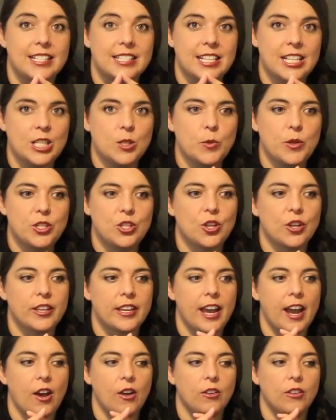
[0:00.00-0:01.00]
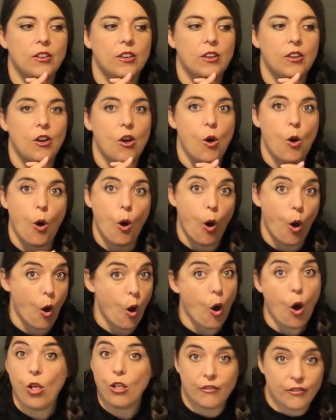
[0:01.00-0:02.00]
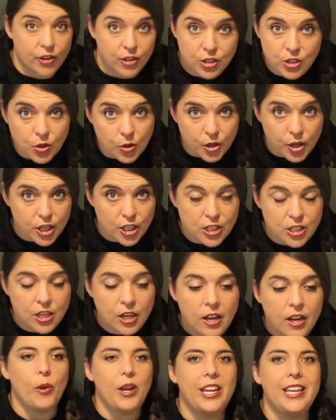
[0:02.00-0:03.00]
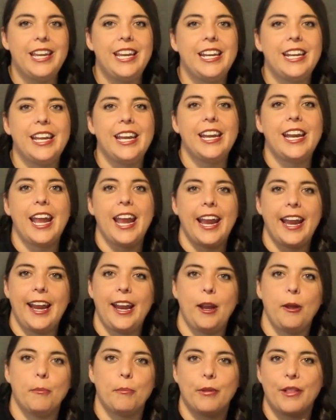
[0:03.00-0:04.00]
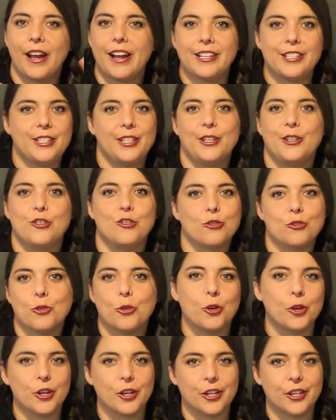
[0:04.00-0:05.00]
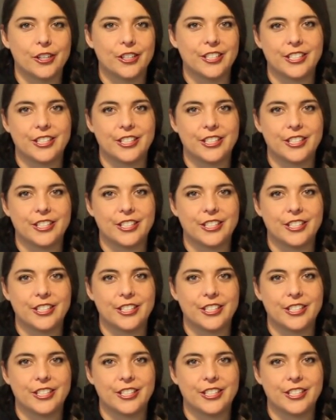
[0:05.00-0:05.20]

Since we took out all of our storage, we needed a plastic drawer